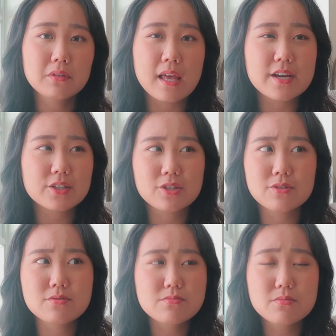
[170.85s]
like
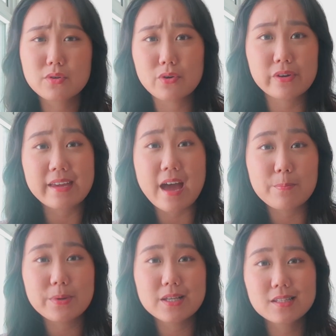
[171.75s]
to go to
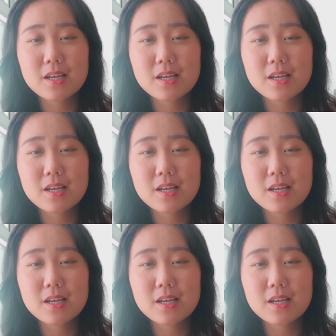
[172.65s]
campus.